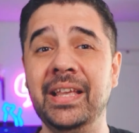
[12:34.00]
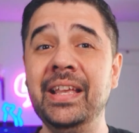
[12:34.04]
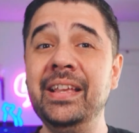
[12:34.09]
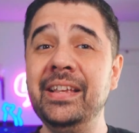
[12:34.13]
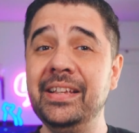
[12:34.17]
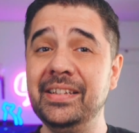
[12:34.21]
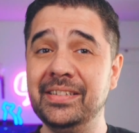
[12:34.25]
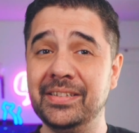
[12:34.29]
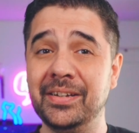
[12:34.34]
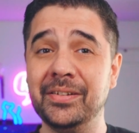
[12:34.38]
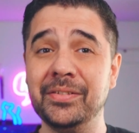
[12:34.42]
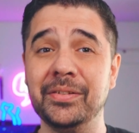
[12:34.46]

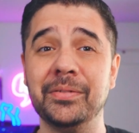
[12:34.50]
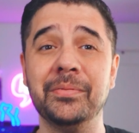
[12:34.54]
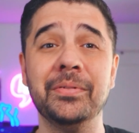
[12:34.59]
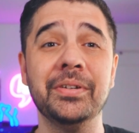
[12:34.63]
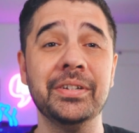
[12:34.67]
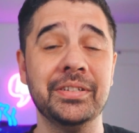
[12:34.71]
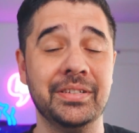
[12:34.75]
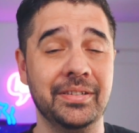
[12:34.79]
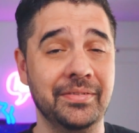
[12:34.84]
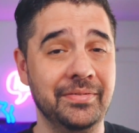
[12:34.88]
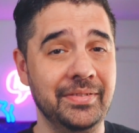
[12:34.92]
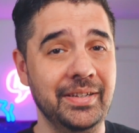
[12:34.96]
these are the
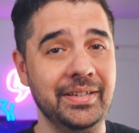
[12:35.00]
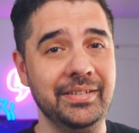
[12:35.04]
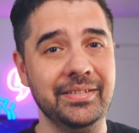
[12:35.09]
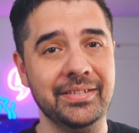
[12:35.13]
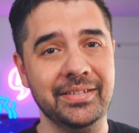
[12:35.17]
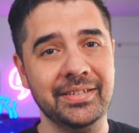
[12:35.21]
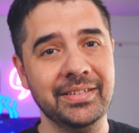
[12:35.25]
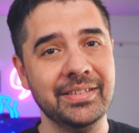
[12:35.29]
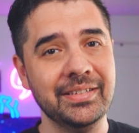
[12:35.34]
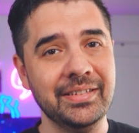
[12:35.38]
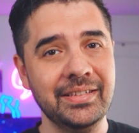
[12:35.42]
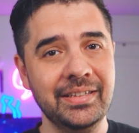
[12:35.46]
worst
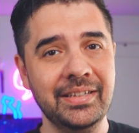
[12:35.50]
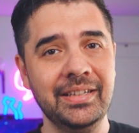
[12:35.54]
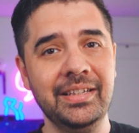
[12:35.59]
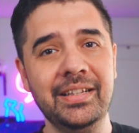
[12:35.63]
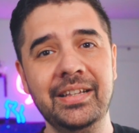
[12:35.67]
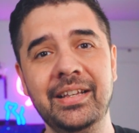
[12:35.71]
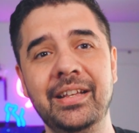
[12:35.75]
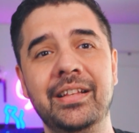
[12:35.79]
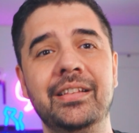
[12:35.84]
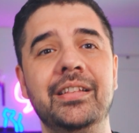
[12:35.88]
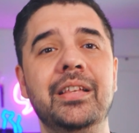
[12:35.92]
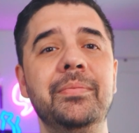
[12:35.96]
offenders.
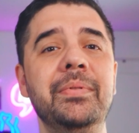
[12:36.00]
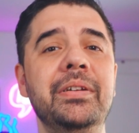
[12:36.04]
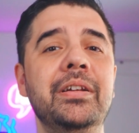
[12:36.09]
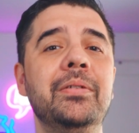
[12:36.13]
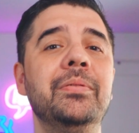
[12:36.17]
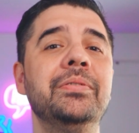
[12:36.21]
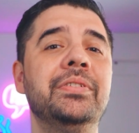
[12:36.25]
Let me know